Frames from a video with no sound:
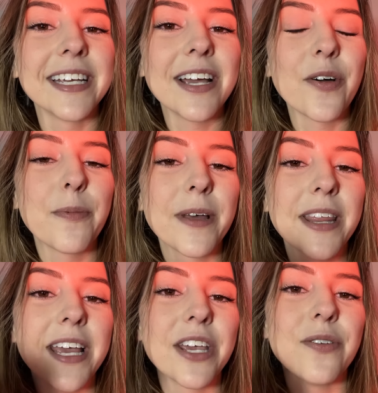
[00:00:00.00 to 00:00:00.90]
hope
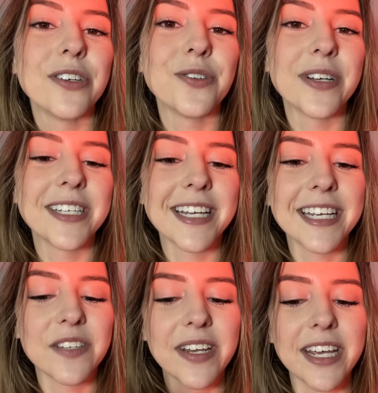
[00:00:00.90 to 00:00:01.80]
that you enjoyed
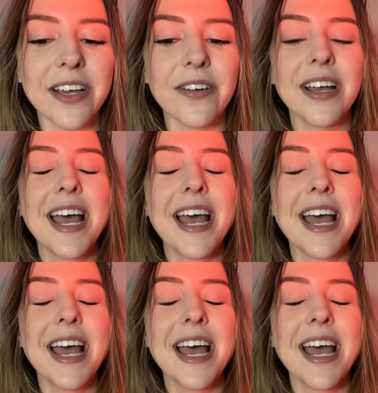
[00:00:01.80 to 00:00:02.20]
today's video,